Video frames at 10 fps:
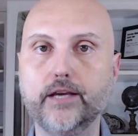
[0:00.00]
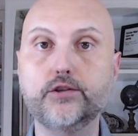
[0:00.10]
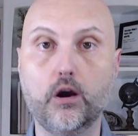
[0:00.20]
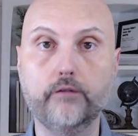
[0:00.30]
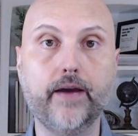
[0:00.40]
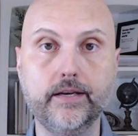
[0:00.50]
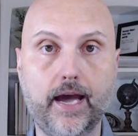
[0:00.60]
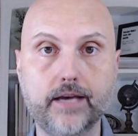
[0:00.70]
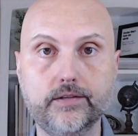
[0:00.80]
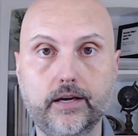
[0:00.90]
is so
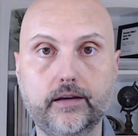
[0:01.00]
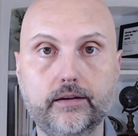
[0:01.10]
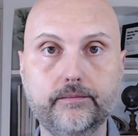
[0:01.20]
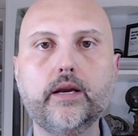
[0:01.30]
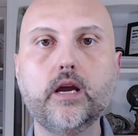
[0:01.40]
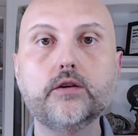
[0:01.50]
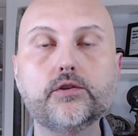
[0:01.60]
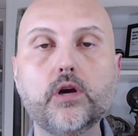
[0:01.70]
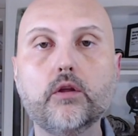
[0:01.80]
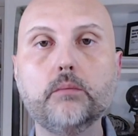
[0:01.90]
fantastic.
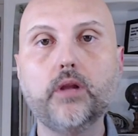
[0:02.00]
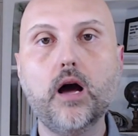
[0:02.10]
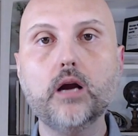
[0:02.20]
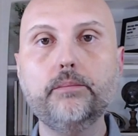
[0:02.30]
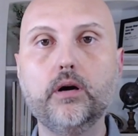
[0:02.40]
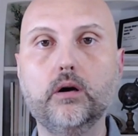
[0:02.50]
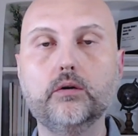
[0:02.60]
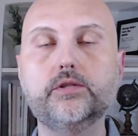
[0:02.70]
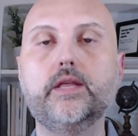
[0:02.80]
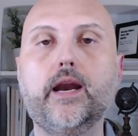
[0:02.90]
So the blog
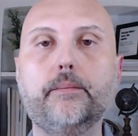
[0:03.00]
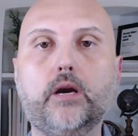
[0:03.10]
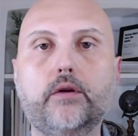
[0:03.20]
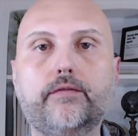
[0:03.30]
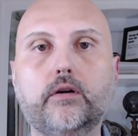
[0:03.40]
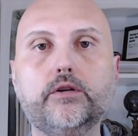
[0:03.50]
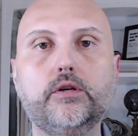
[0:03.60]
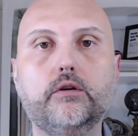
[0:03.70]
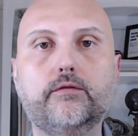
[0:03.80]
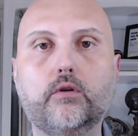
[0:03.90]
post that I'm going to refer
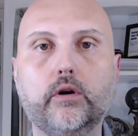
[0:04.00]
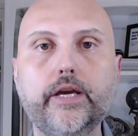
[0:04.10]
to for